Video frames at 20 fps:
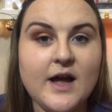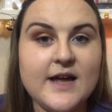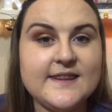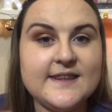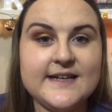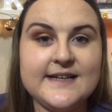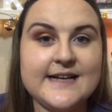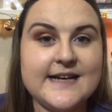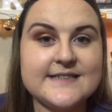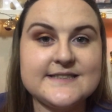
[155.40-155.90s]
I
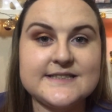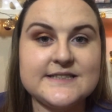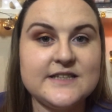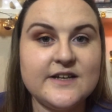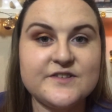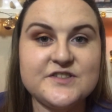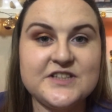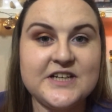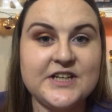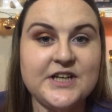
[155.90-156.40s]
think that's
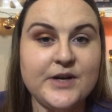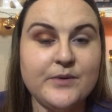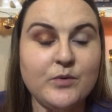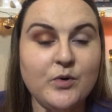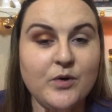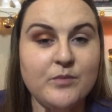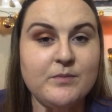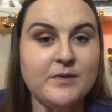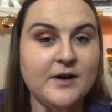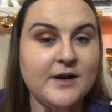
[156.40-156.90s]
enough shadow
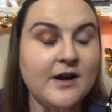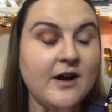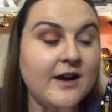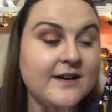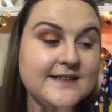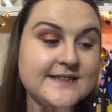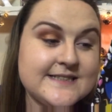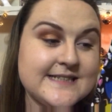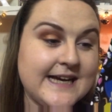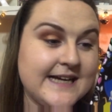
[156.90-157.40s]
on my
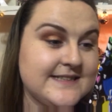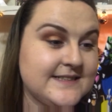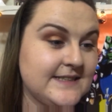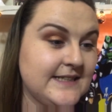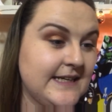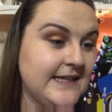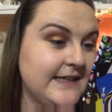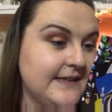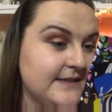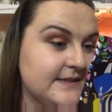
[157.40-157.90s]
eyelid as
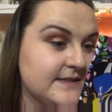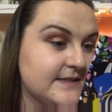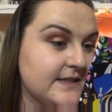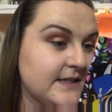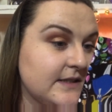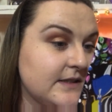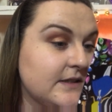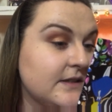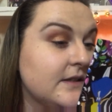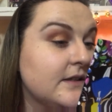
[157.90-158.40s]
it is.
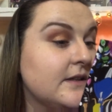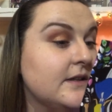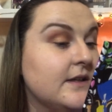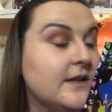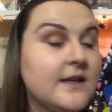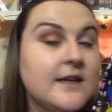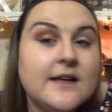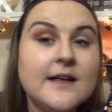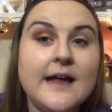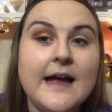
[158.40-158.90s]

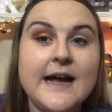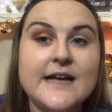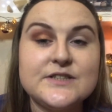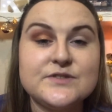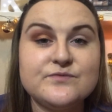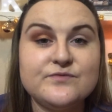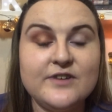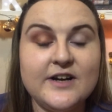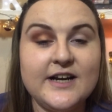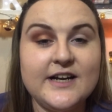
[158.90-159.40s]

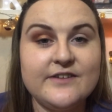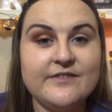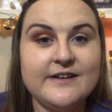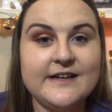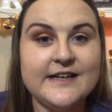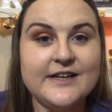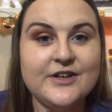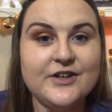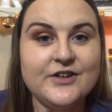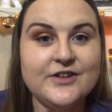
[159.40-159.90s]
That's really,
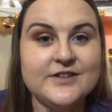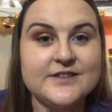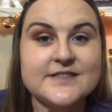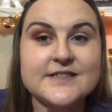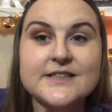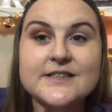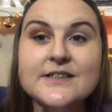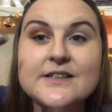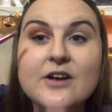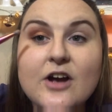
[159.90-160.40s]
really
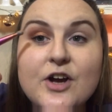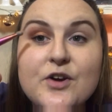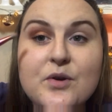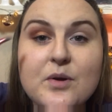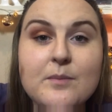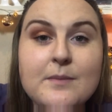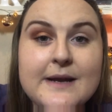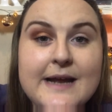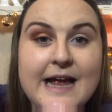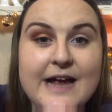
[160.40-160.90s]
good. I
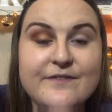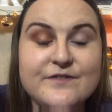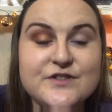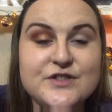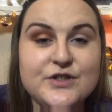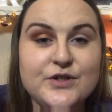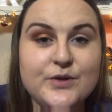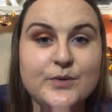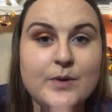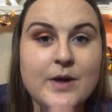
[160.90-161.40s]
normally have
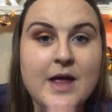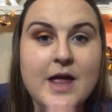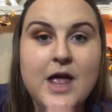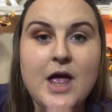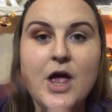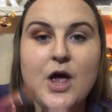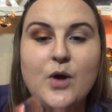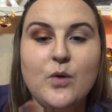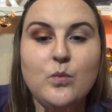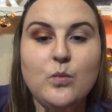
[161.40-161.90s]
to
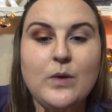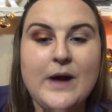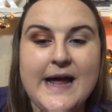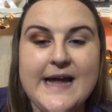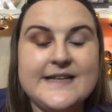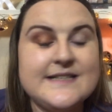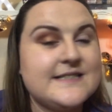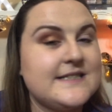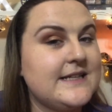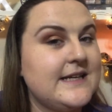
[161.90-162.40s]

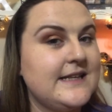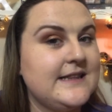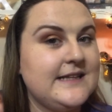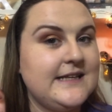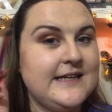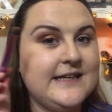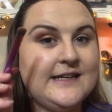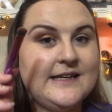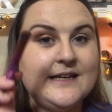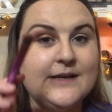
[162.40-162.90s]
wet
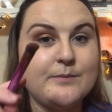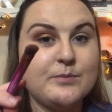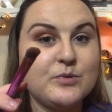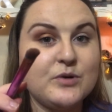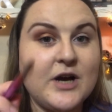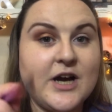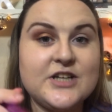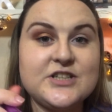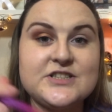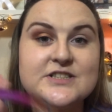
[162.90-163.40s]
the
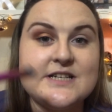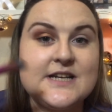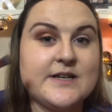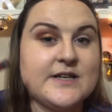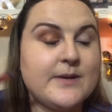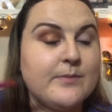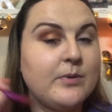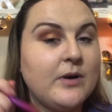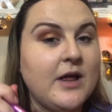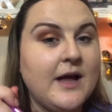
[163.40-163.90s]
brush
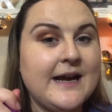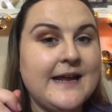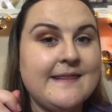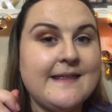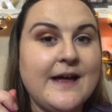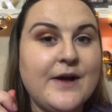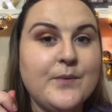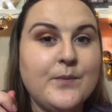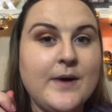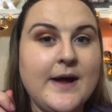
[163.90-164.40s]
and apply it
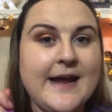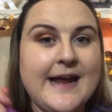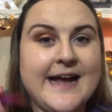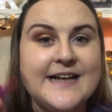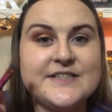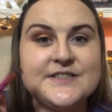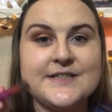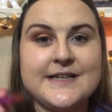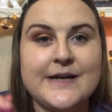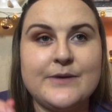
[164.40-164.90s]
that way. I
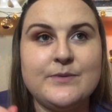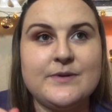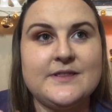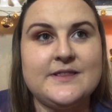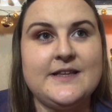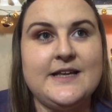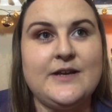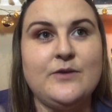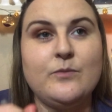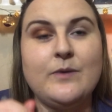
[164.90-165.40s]
had to do that
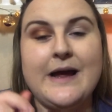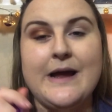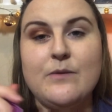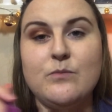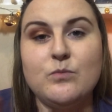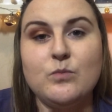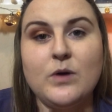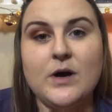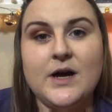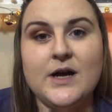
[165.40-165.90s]
with the Wet
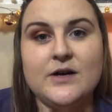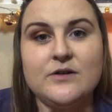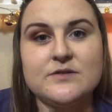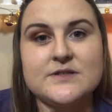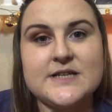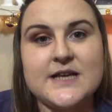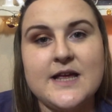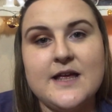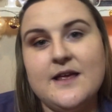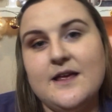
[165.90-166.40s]
n
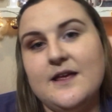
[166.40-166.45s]
Wild